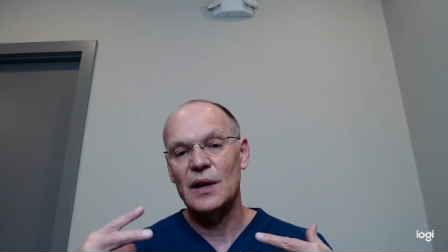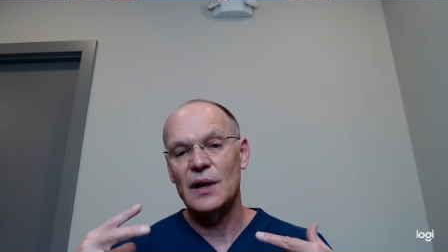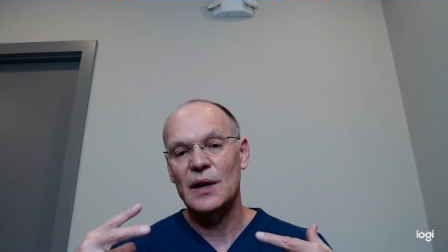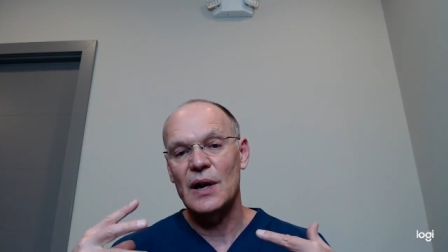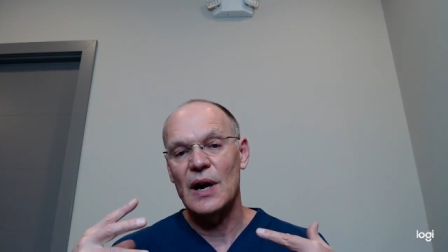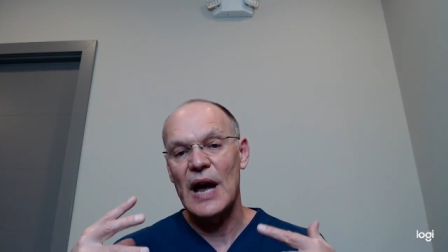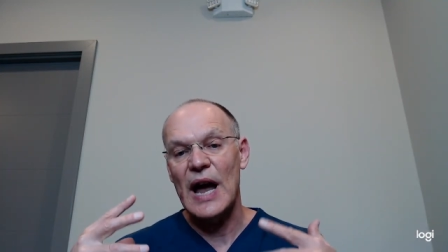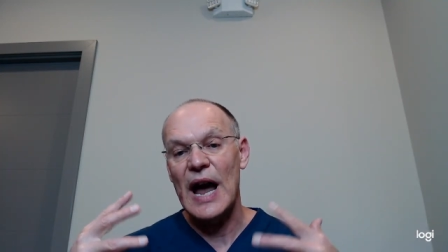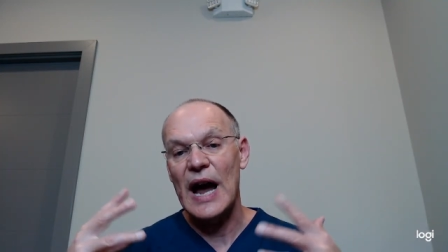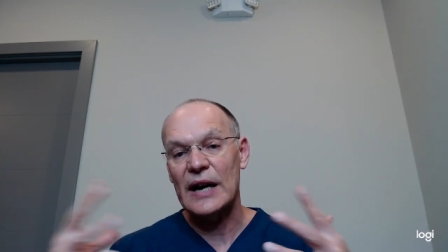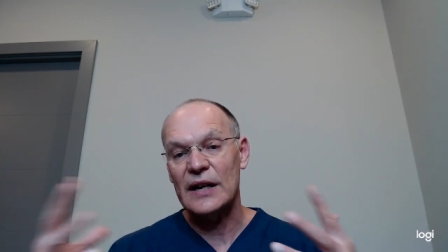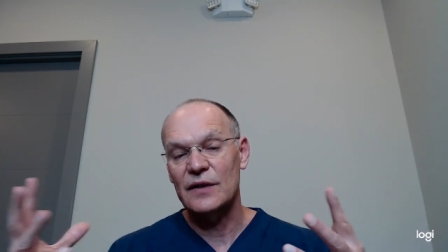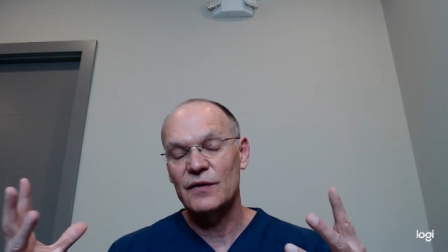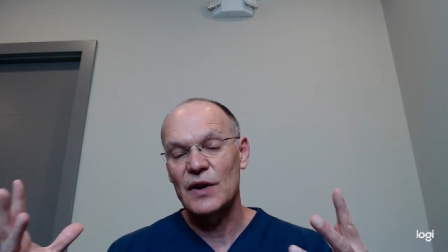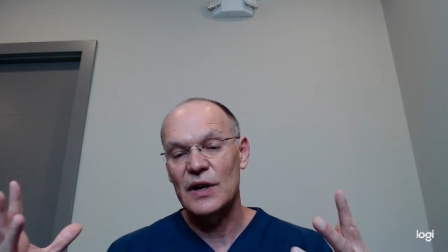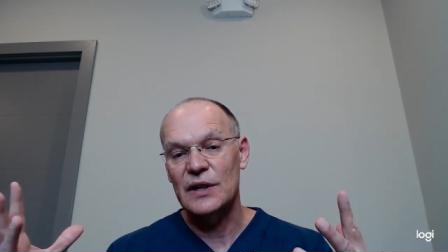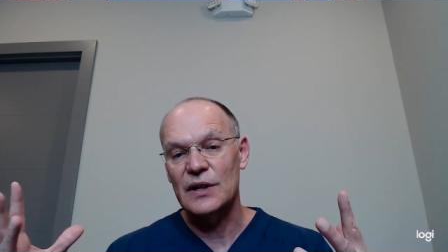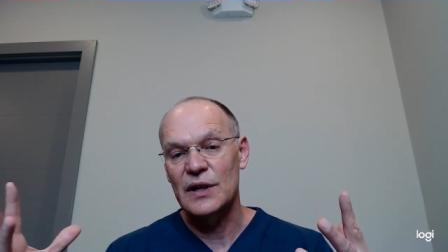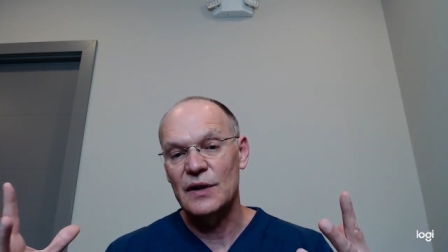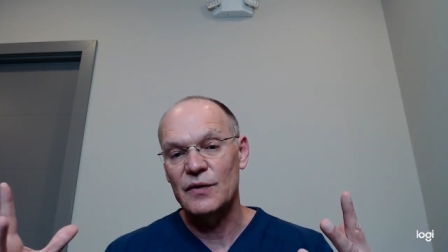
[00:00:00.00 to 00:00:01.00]

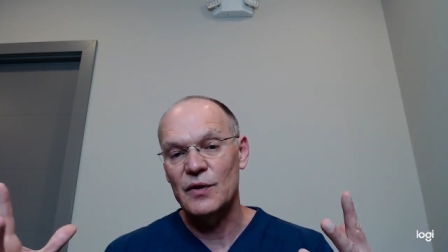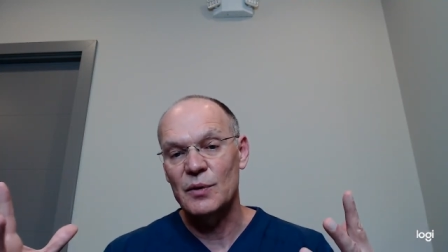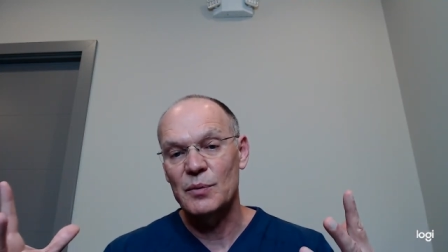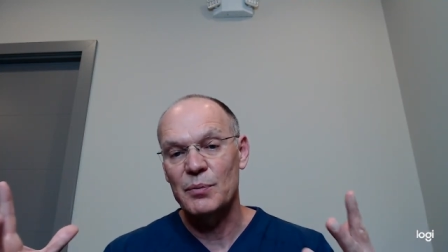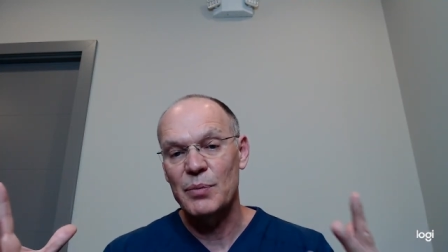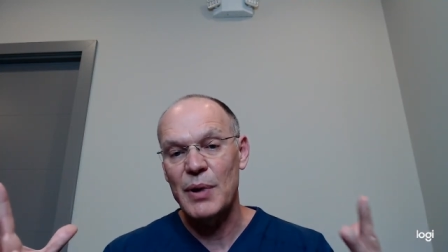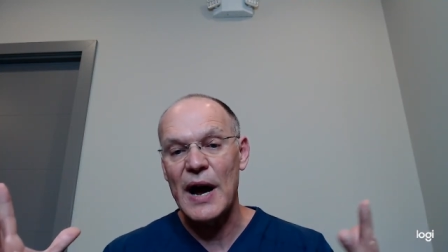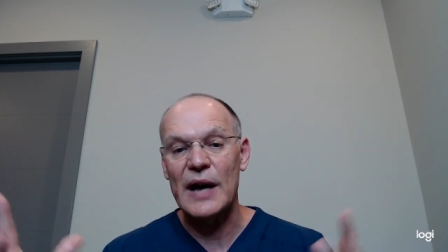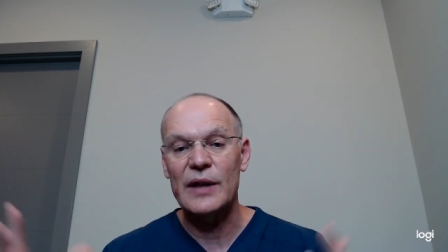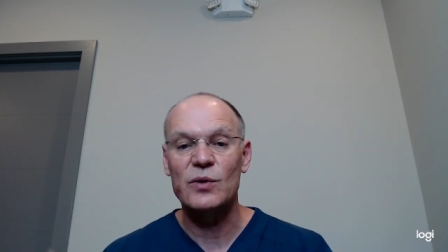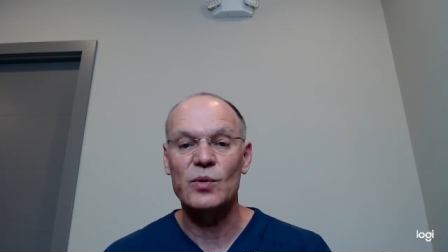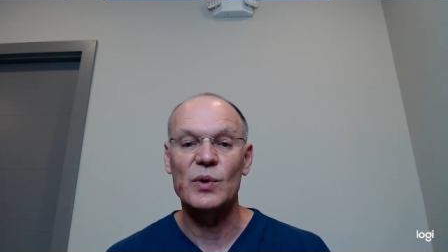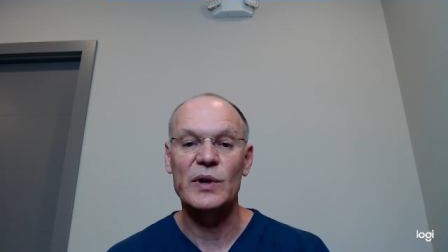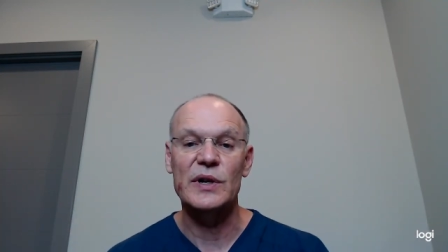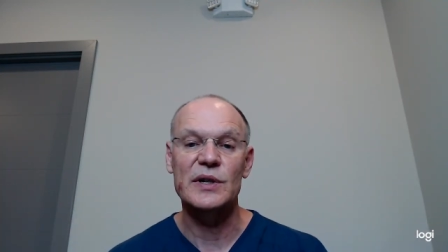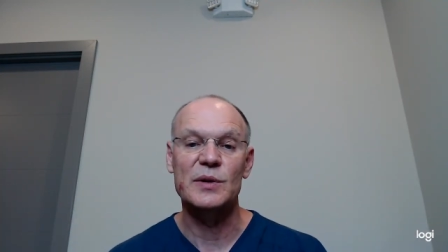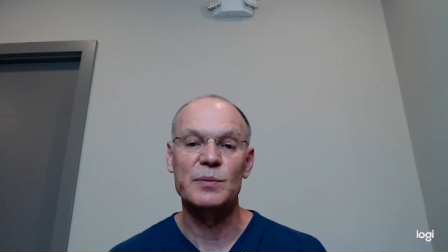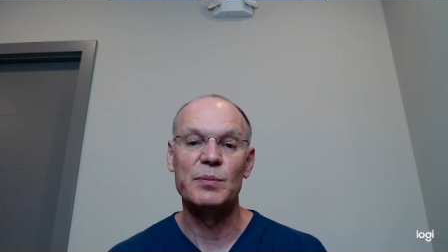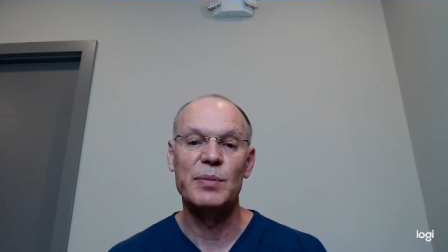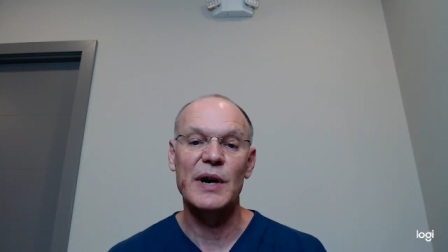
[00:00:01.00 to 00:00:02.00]
activate different
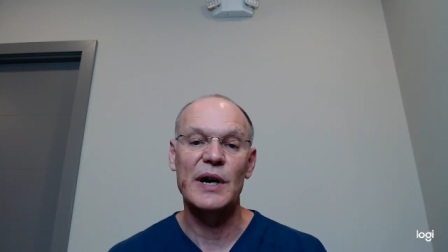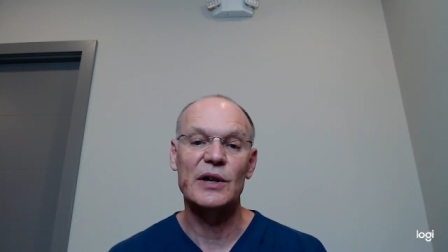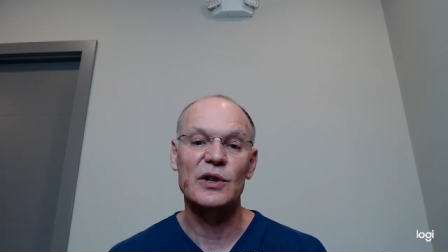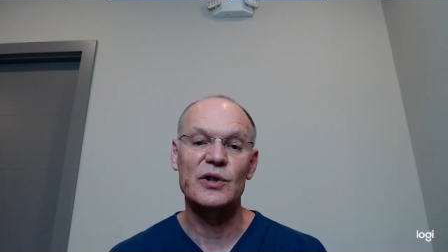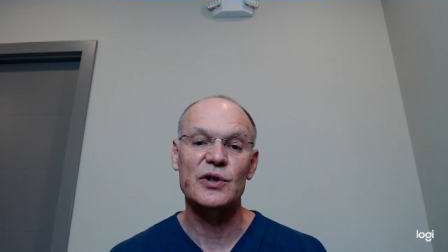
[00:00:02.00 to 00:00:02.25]
pathways better,